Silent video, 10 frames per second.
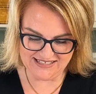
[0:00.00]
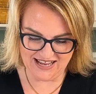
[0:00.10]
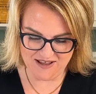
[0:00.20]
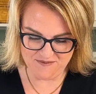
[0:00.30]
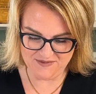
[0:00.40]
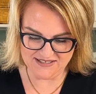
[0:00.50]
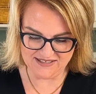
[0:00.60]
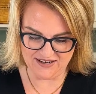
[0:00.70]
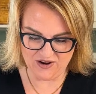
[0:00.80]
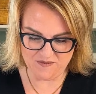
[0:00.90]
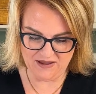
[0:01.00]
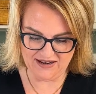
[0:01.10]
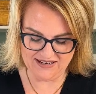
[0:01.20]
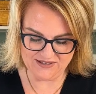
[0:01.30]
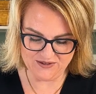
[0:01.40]
this is going to go
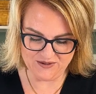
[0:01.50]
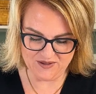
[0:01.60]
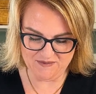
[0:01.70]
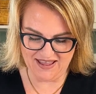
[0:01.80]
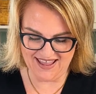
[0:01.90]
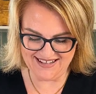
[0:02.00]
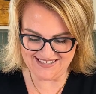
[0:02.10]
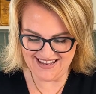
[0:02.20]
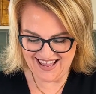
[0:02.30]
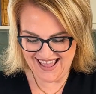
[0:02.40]
badly, so I'll do it with my hands,